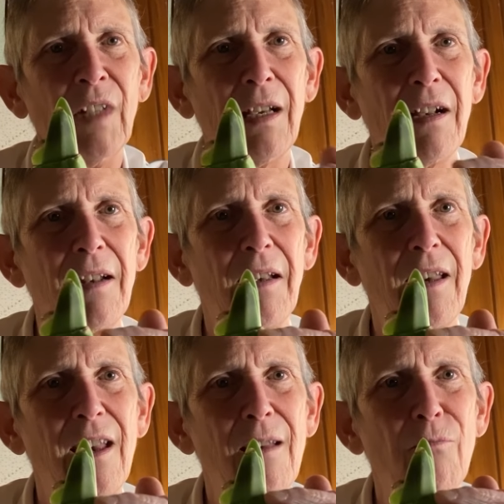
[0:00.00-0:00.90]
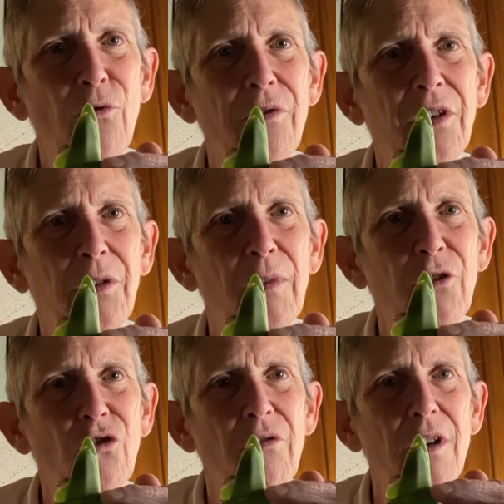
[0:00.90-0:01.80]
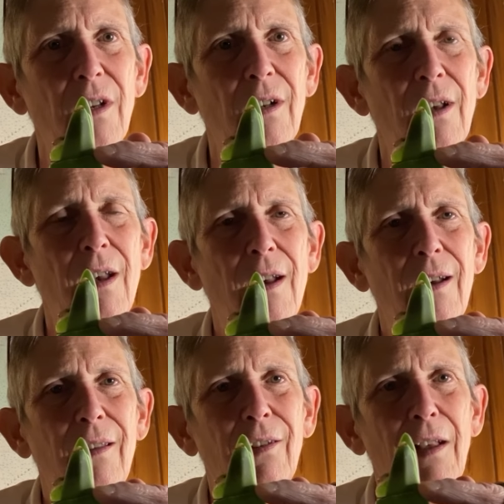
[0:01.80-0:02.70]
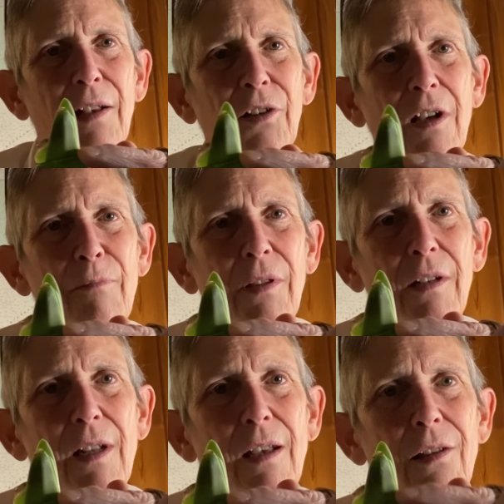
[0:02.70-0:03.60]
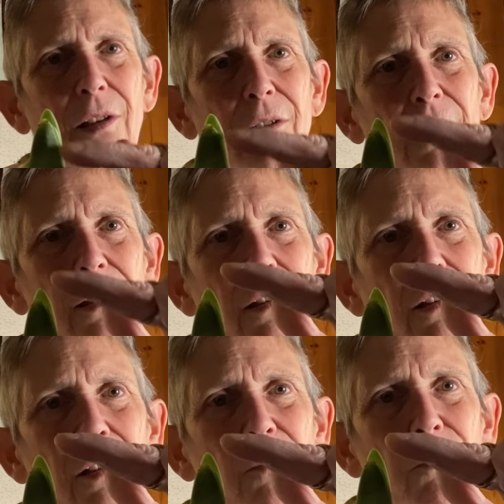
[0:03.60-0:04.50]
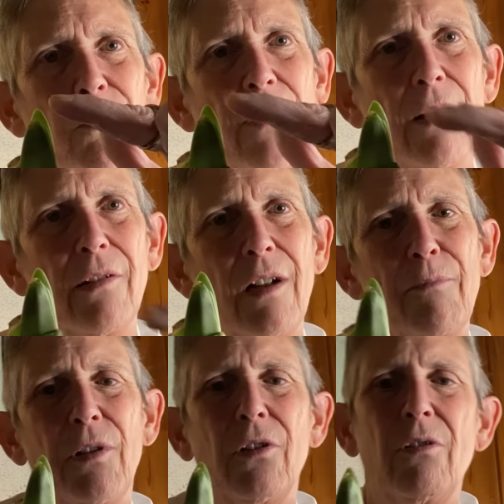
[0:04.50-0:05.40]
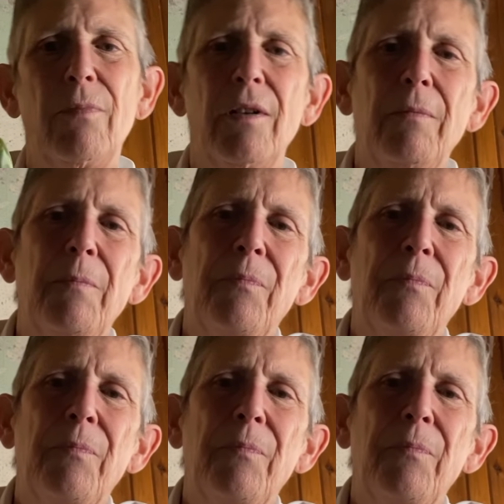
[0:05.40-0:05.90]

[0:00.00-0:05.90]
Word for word: It kind of came with this much green, and the last couple of days it's sprouted up a little bit.